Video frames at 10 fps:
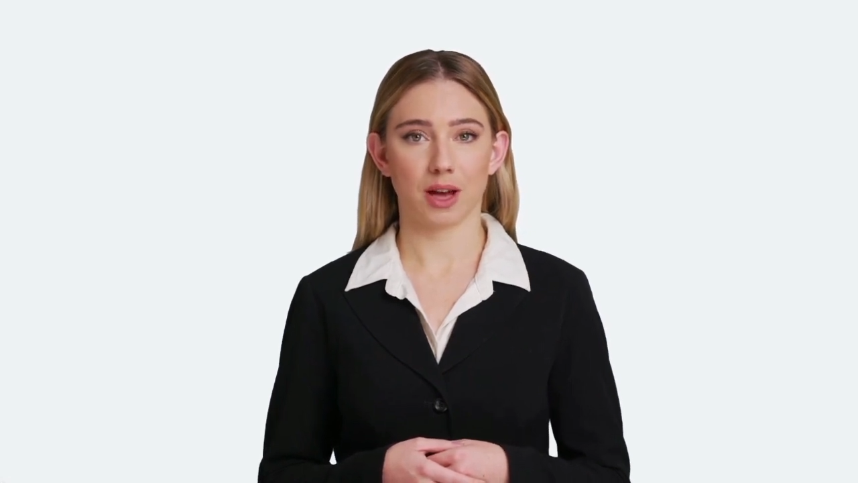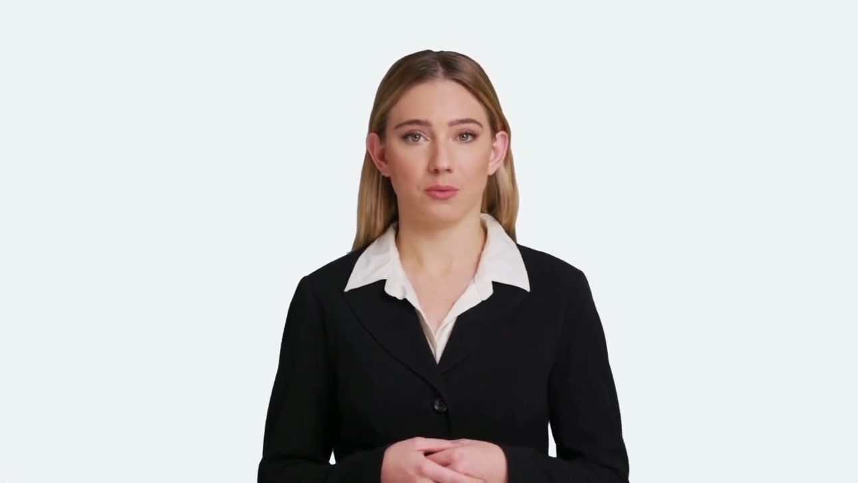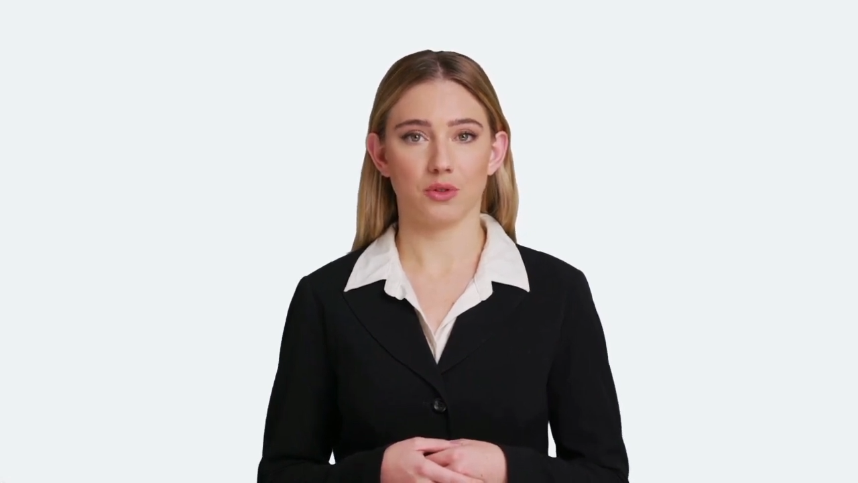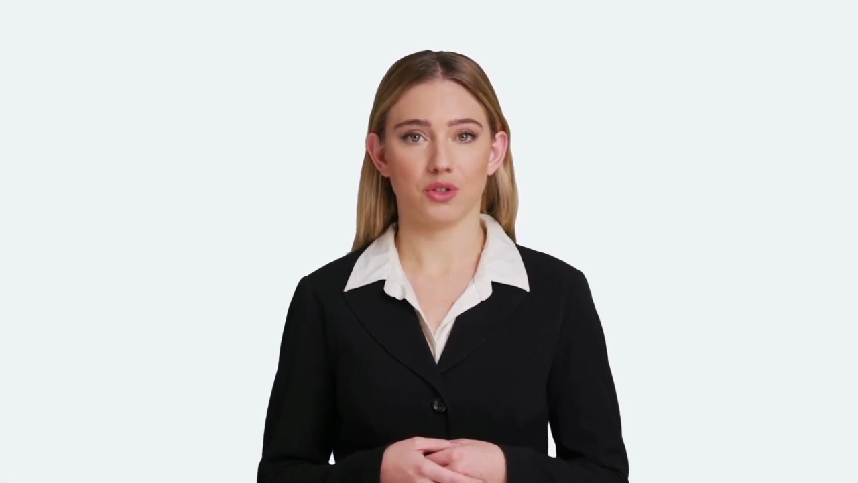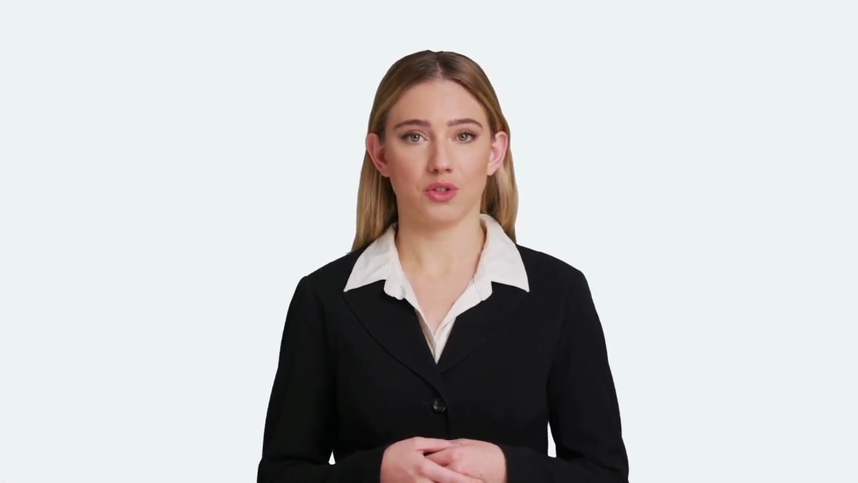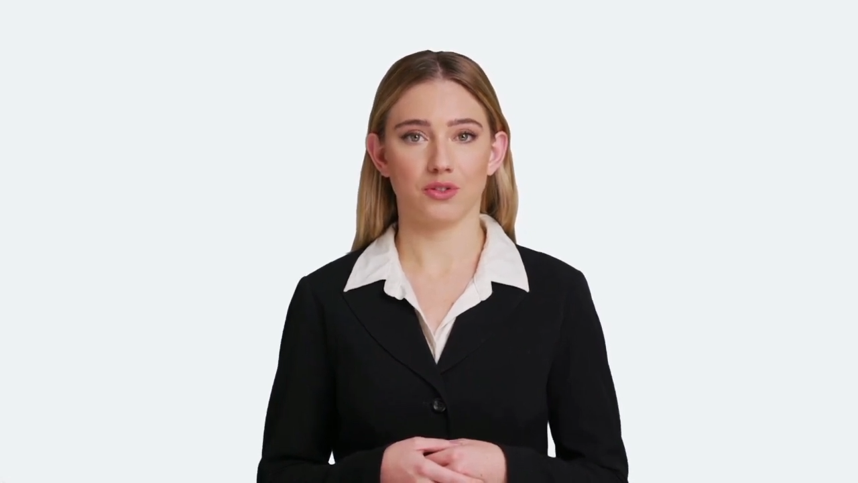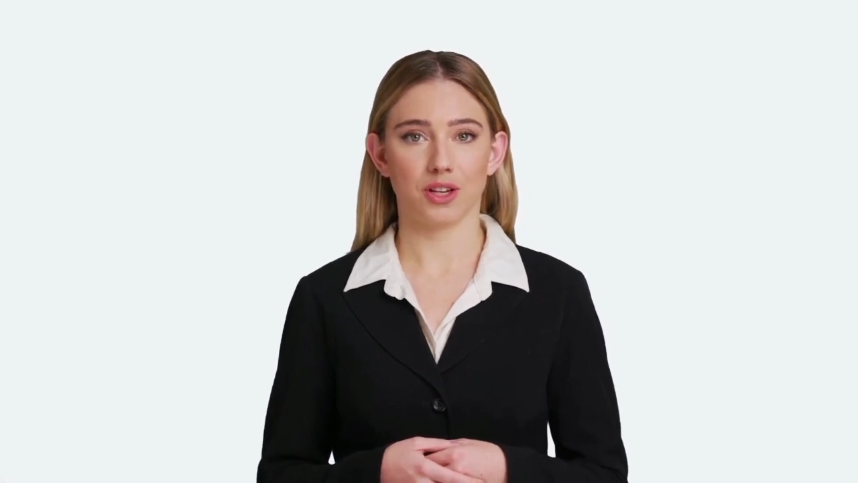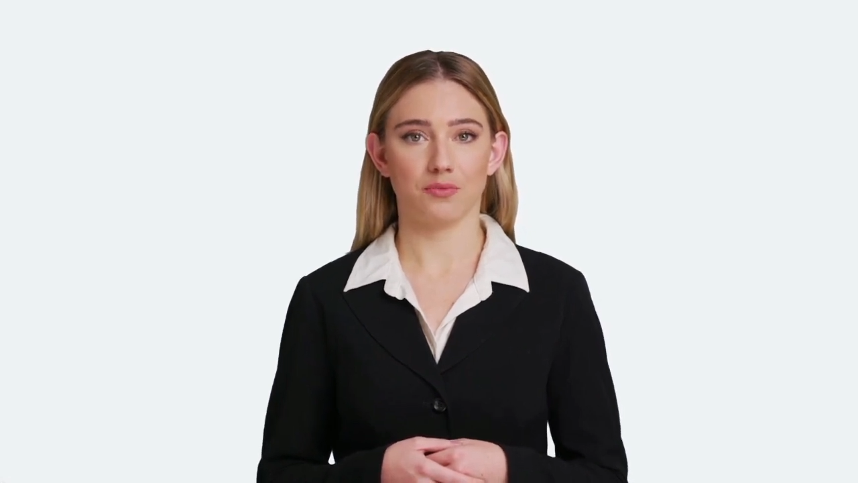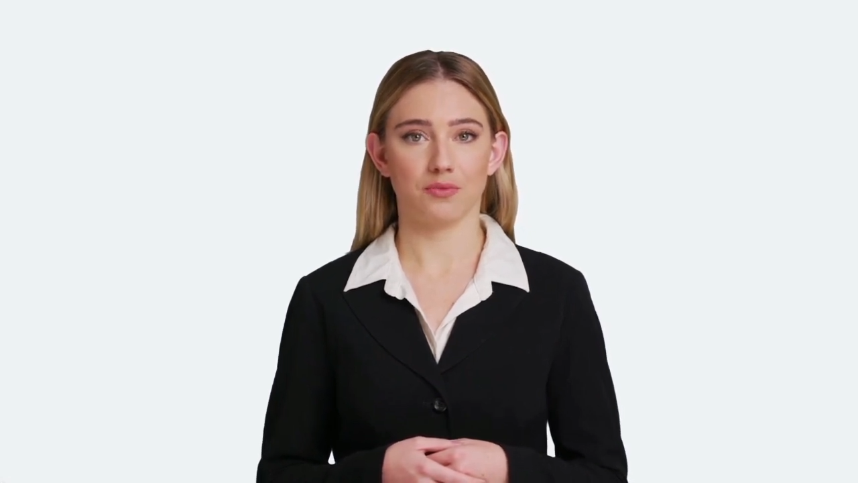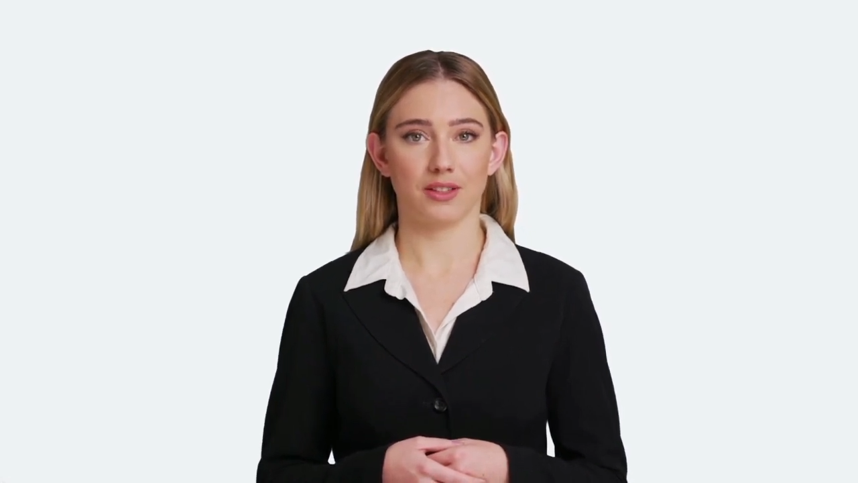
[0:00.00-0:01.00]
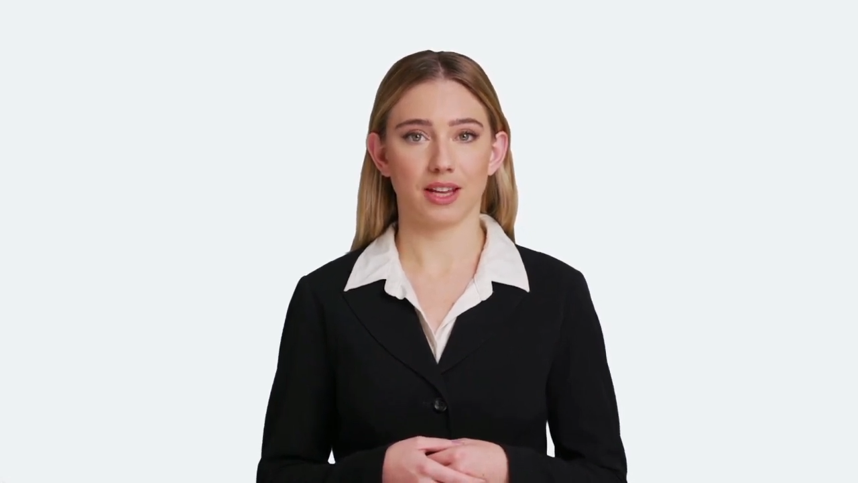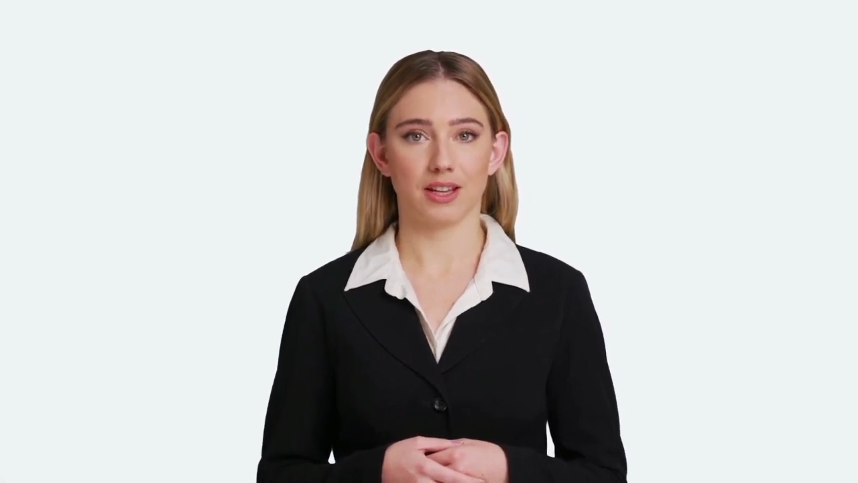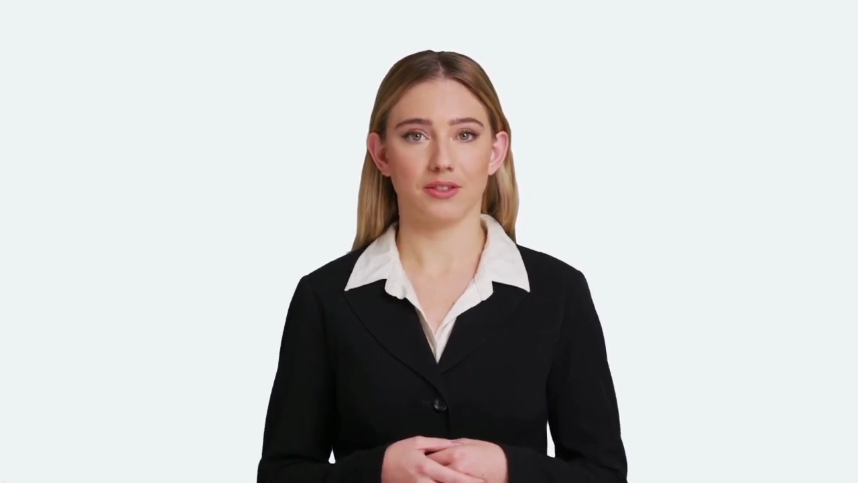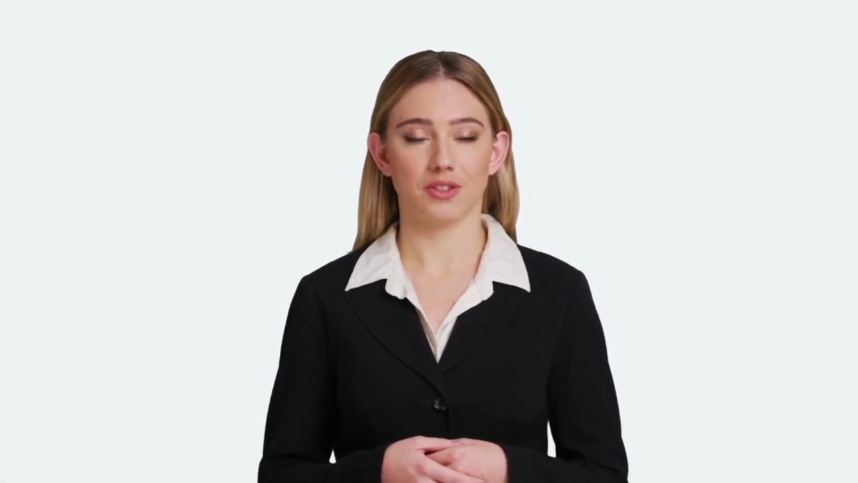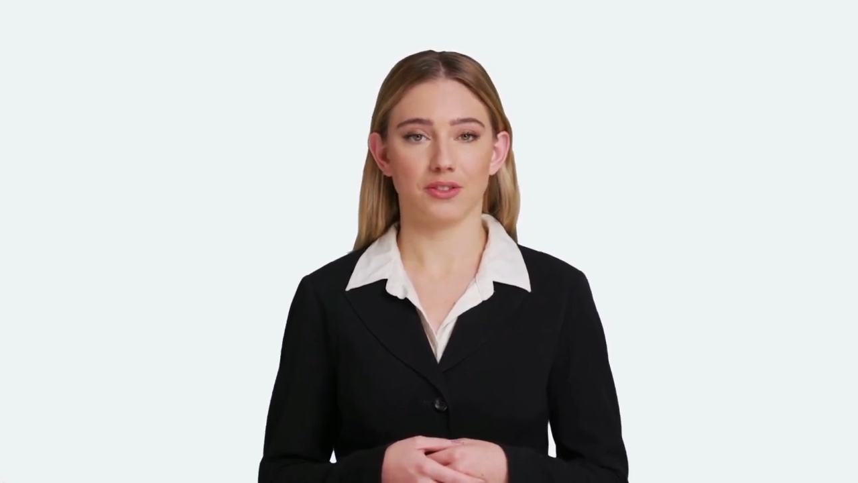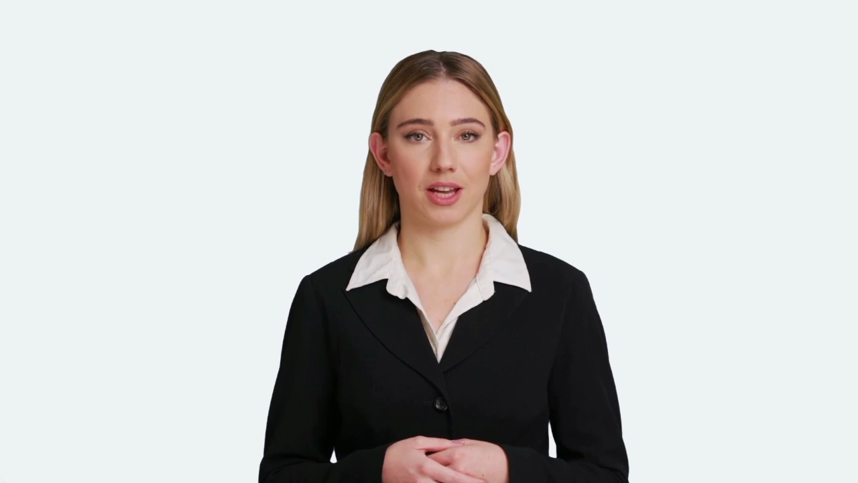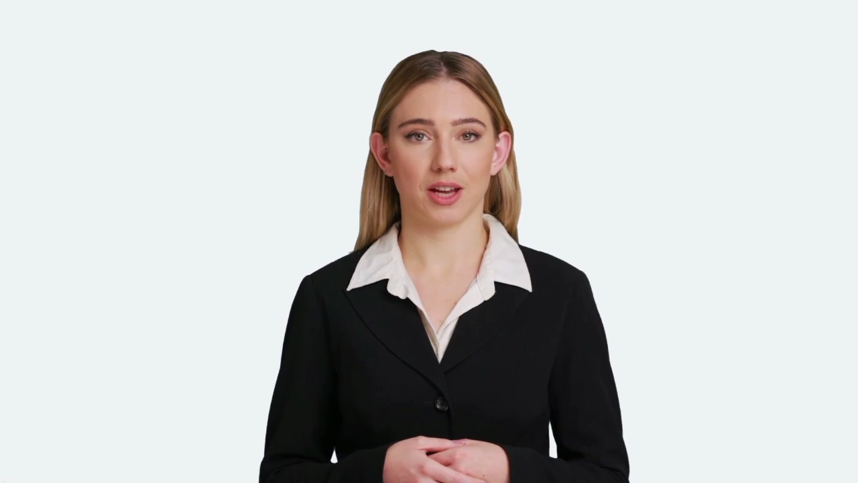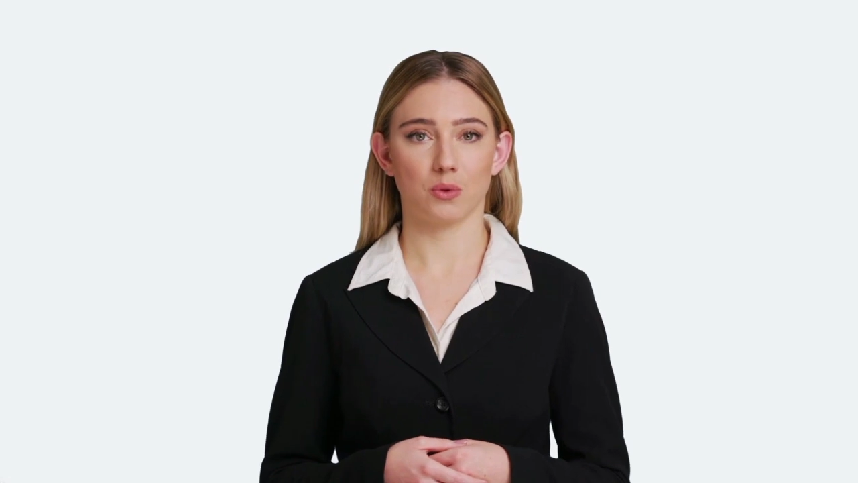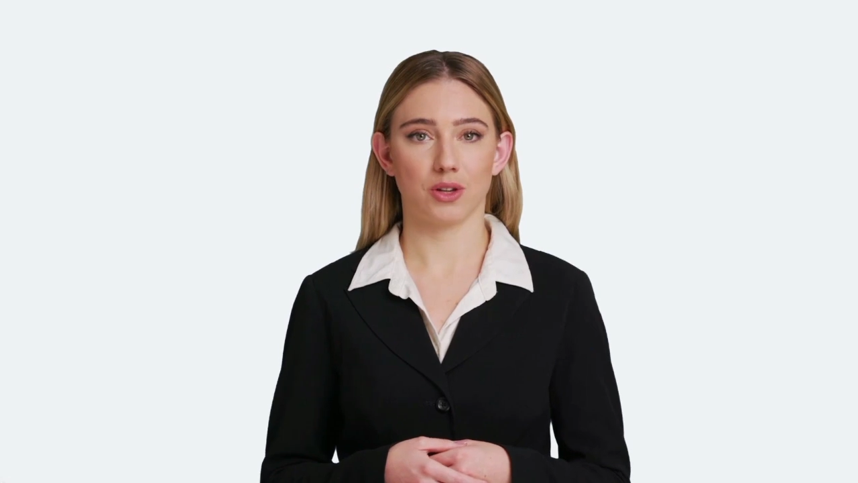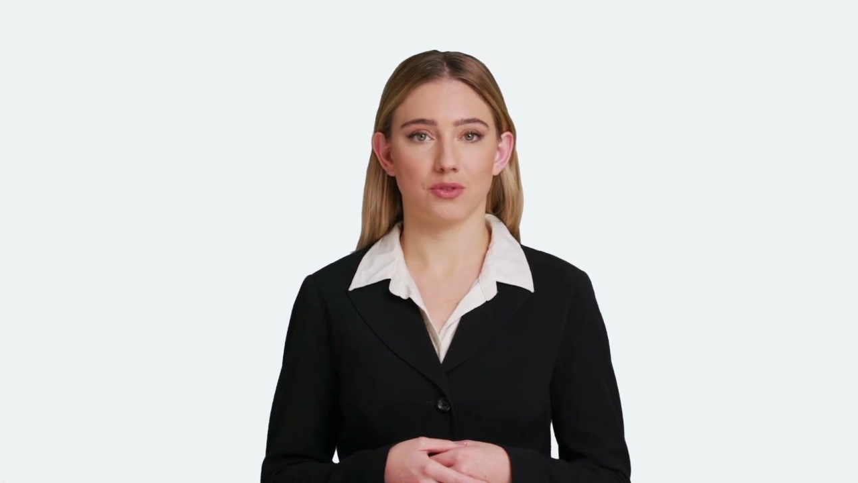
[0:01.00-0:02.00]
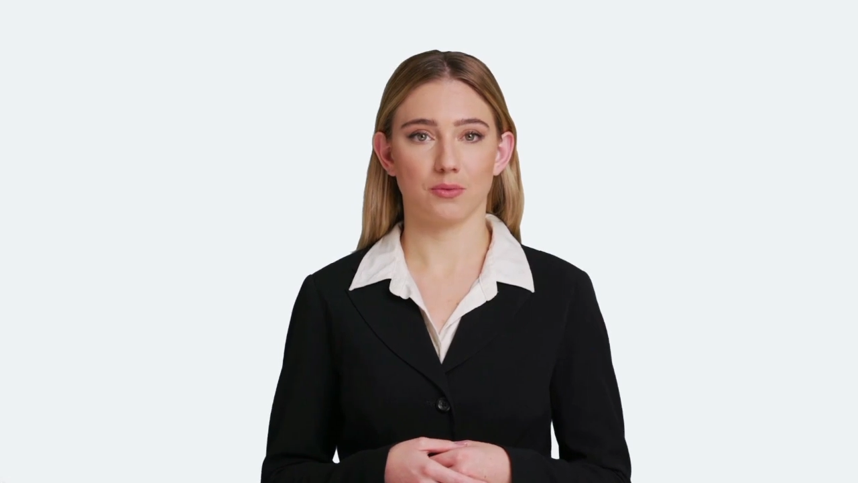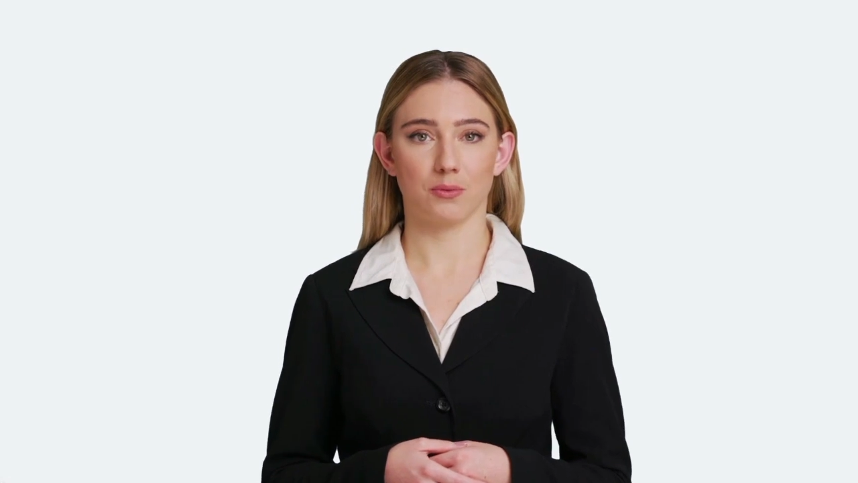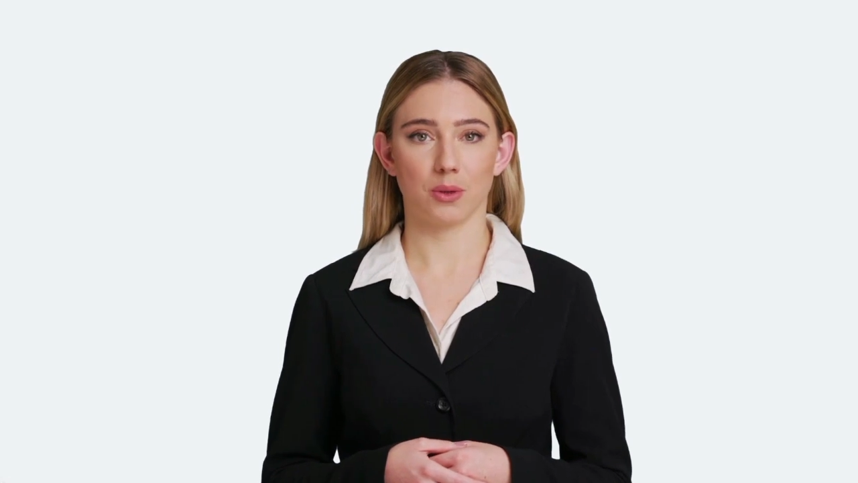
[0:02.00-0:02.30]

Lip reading: Immerse yourself in the English language